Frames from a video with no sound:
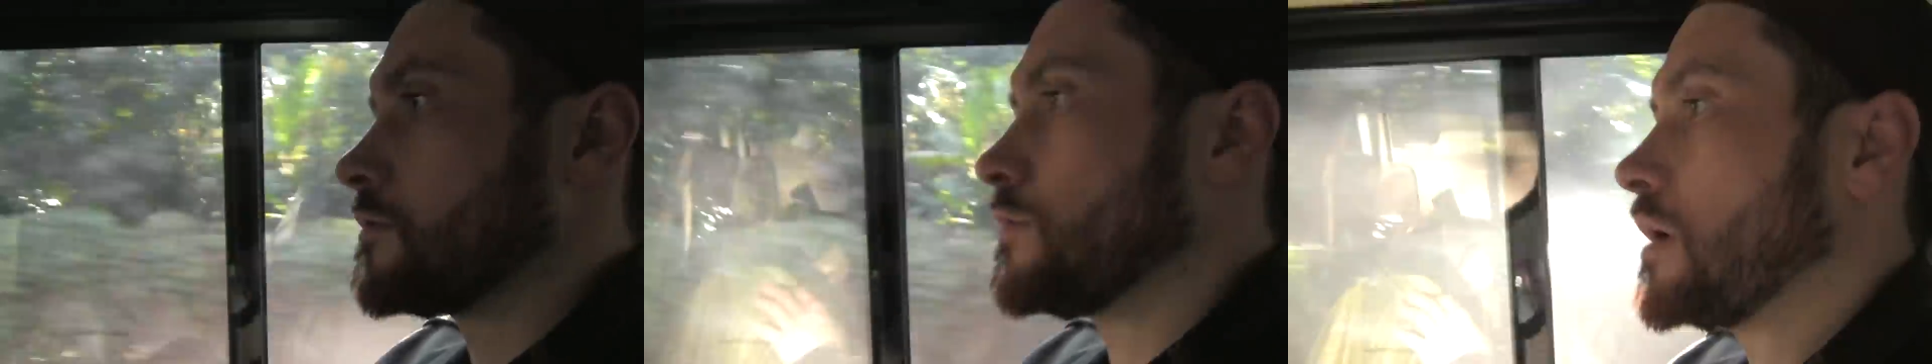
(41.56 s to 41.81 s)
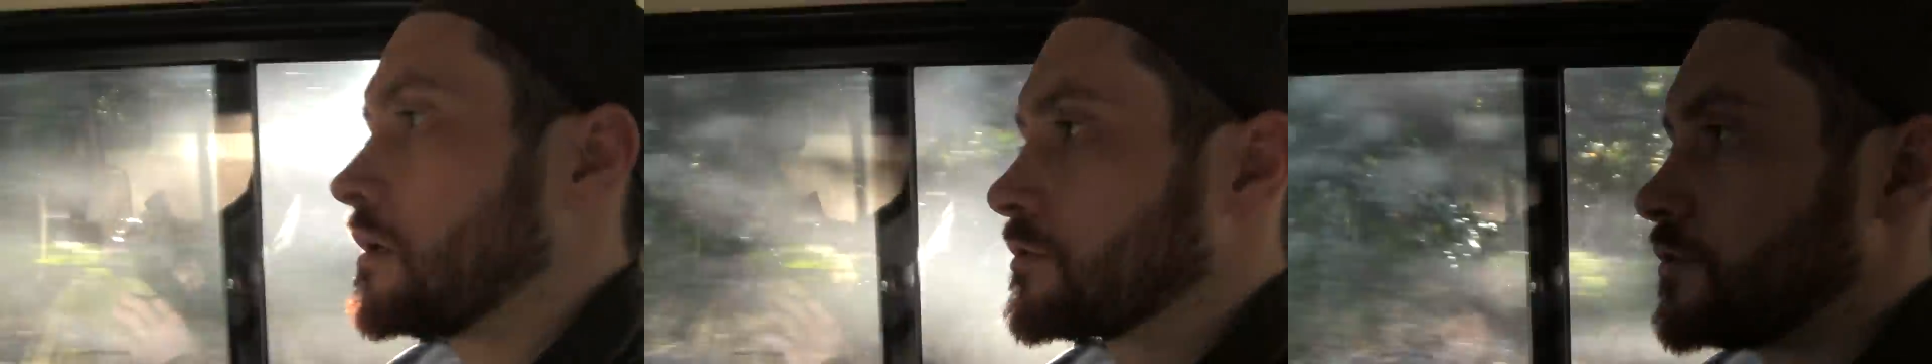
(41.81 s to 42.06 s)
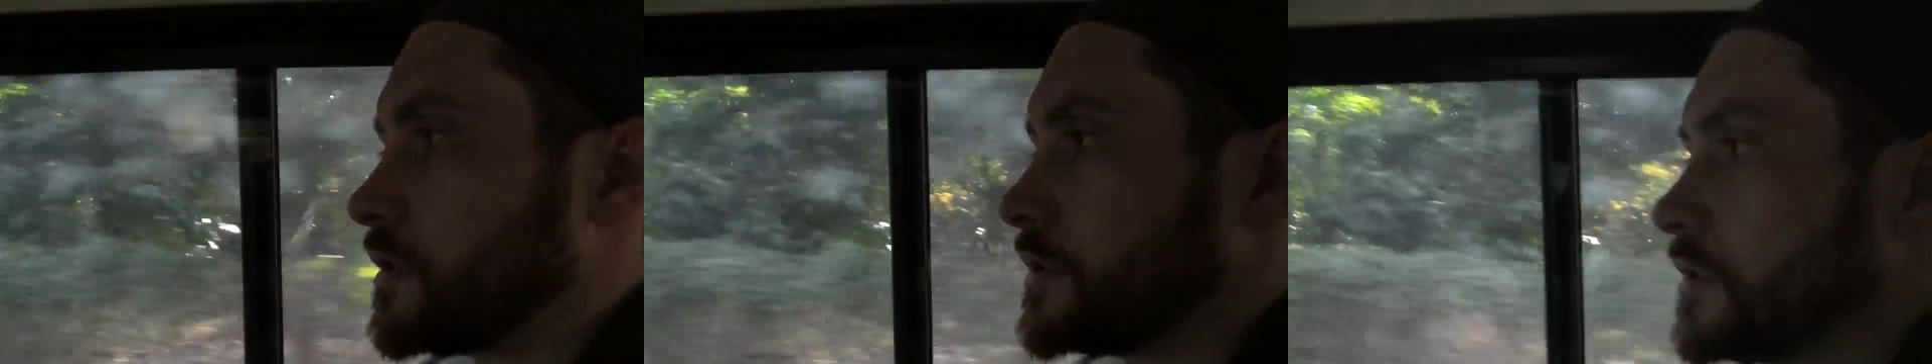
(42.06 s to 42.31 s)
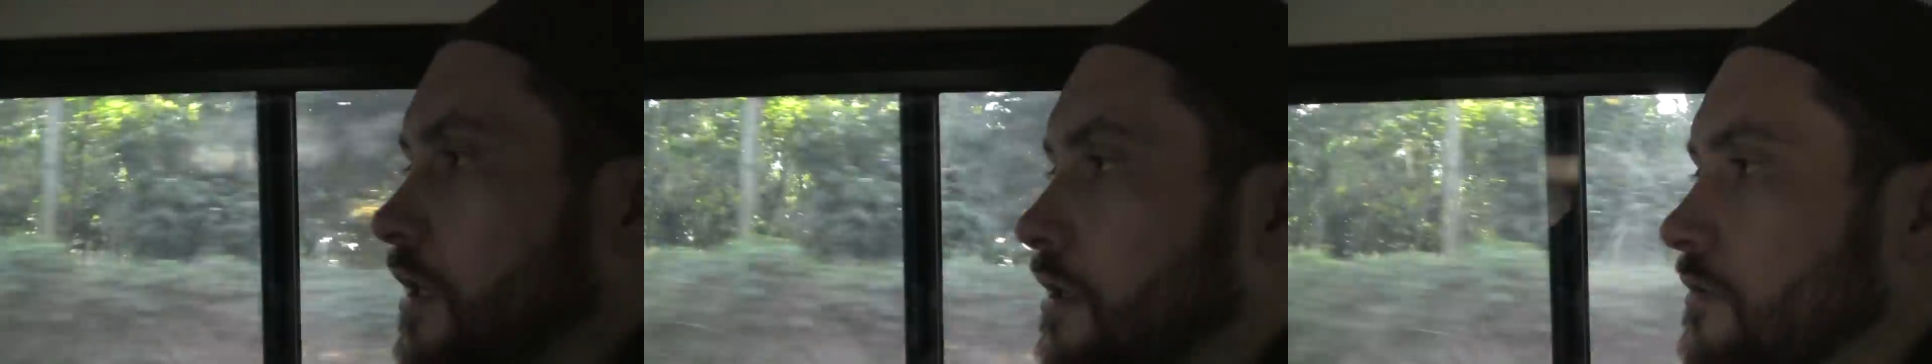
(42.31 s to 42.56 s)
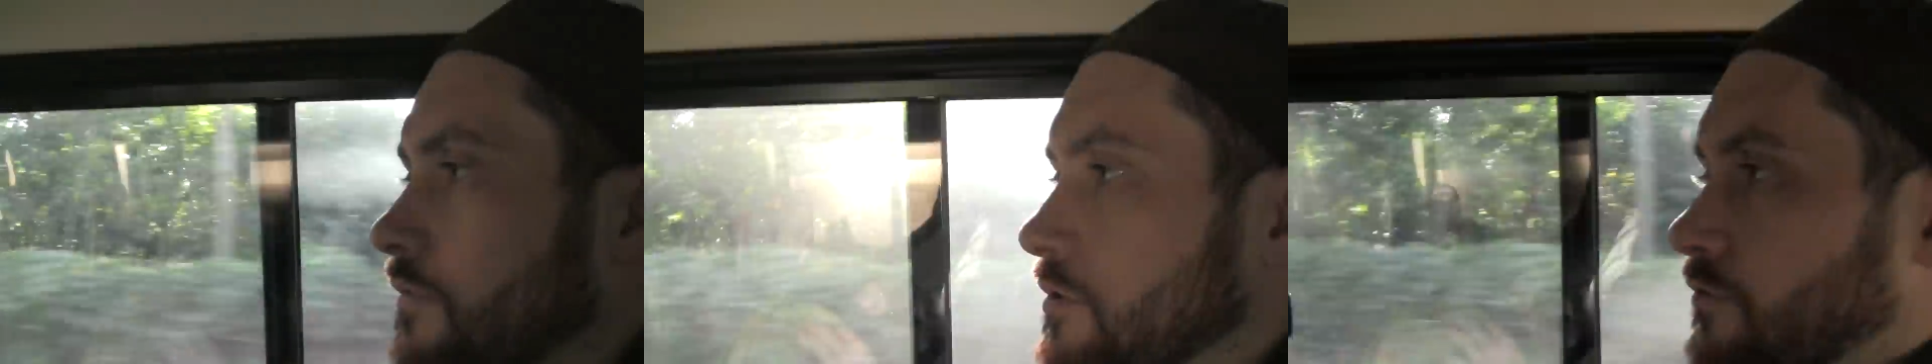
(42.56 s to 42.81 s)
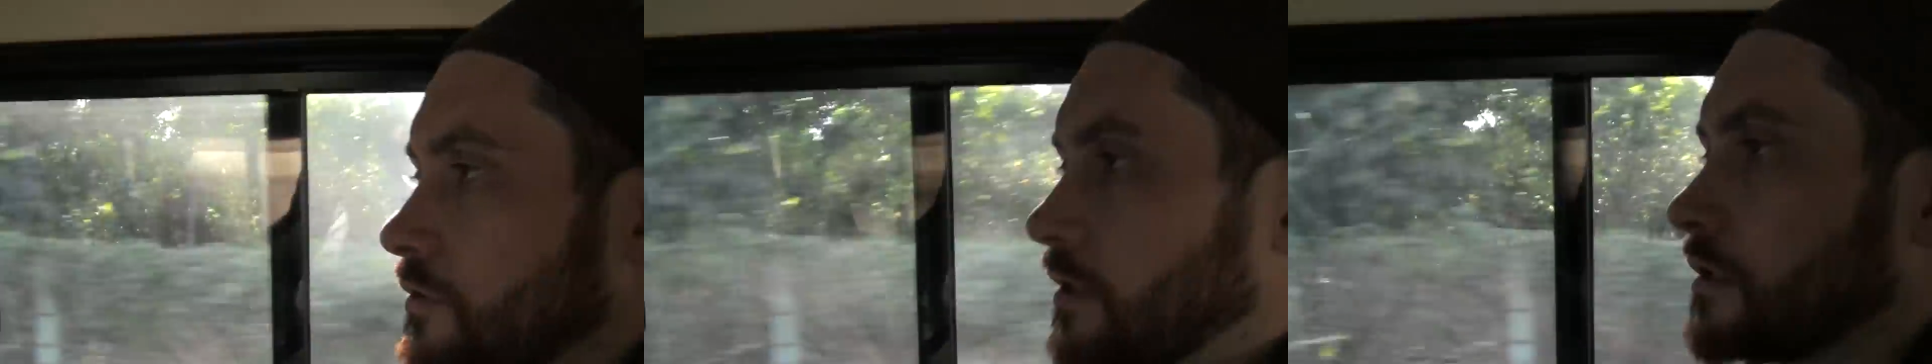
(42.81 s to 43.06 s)
the wild trees are
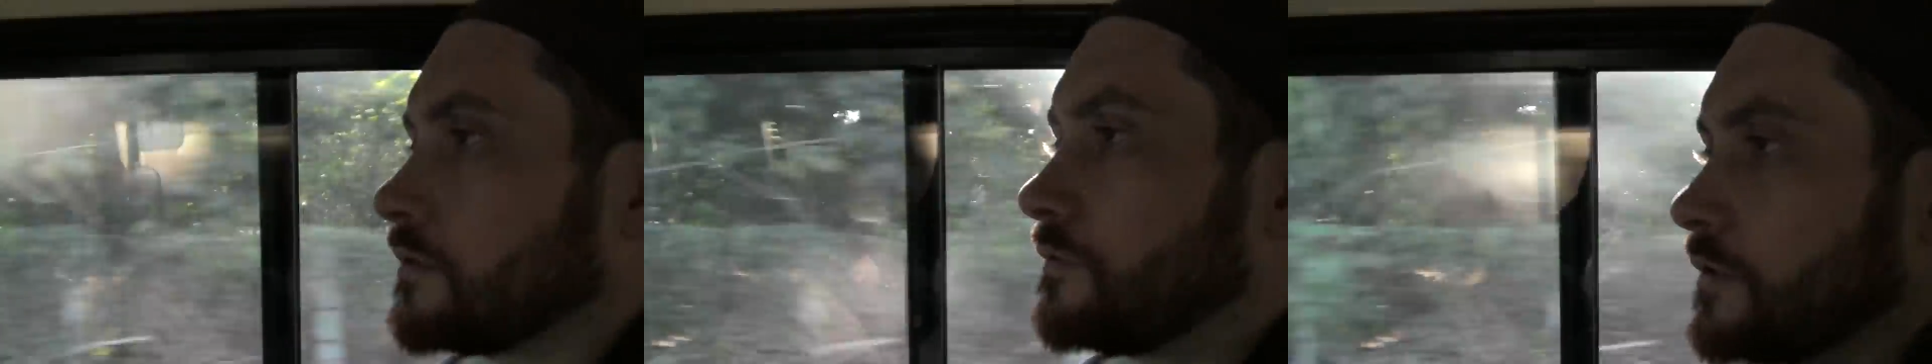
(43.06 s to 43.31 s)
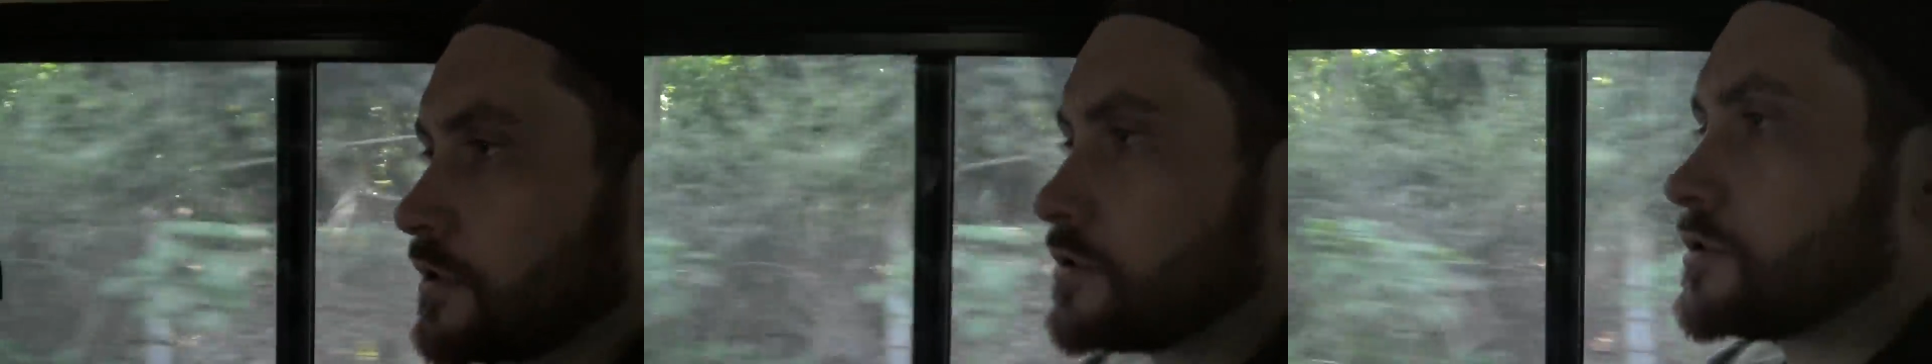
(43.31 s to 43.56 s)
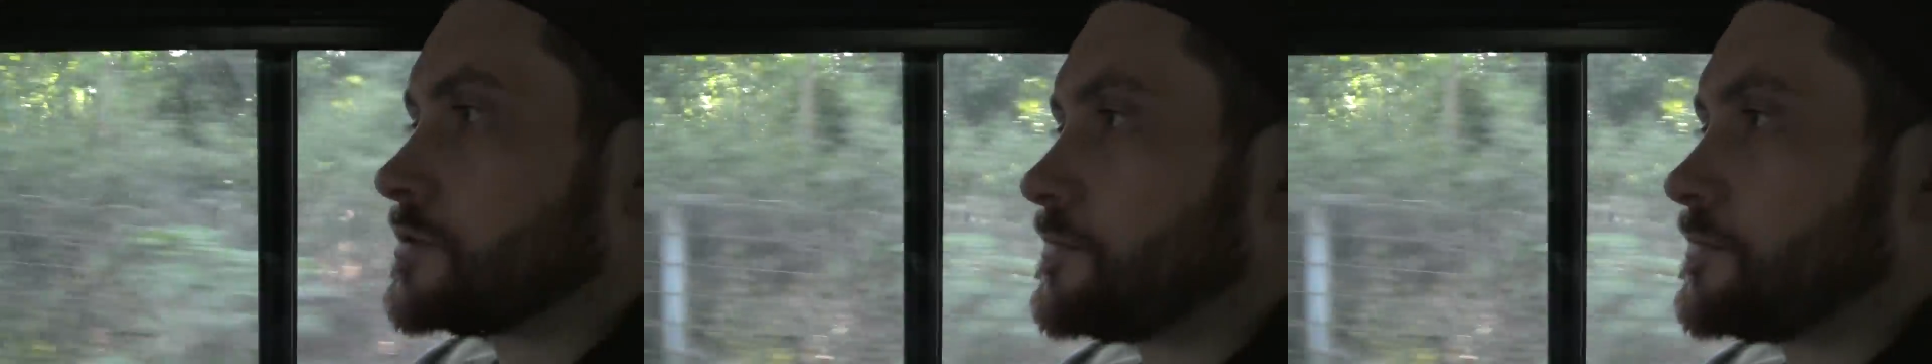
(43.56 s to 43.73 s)
eventually going to finish.